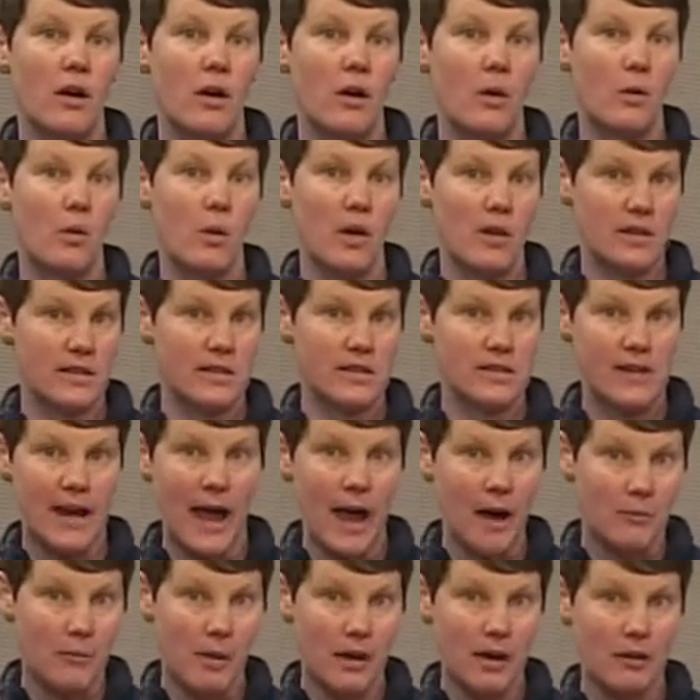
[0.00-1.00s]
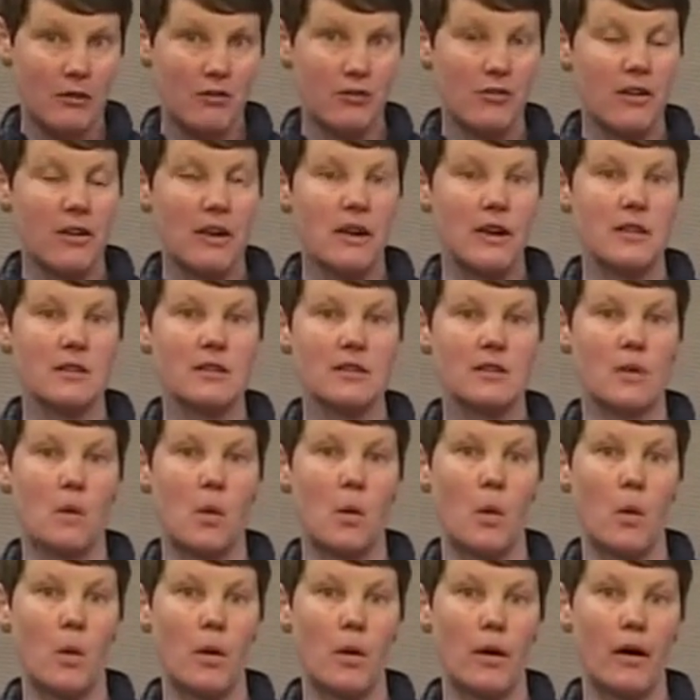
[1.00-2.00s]
with SNAP benefits,
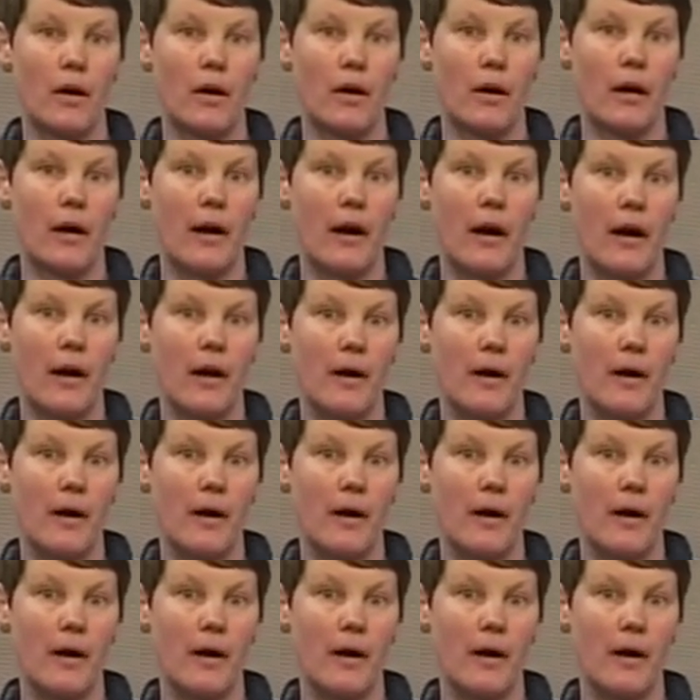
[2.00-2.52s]
or